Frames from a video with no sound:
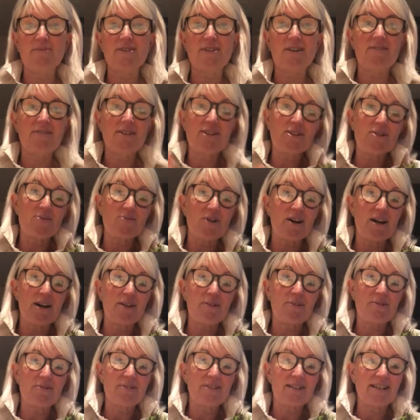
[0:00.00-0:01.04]
So this is why I
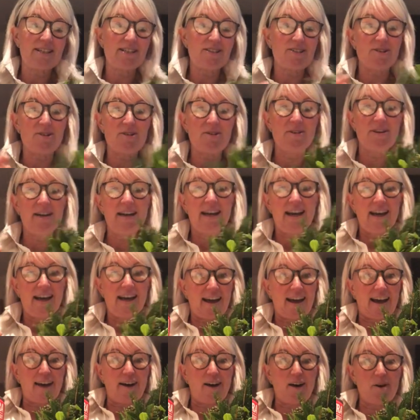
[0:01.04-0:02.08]
thought I'd do
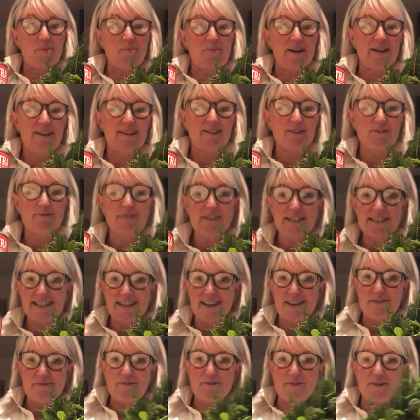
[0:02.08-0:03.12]
a little
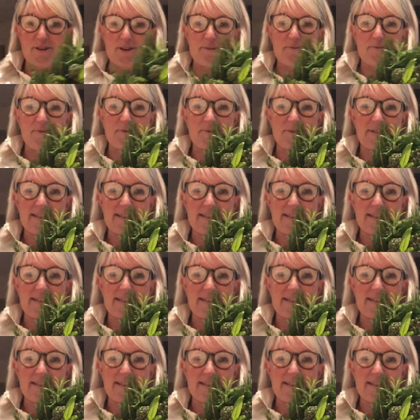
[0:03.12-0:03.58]
video for you all,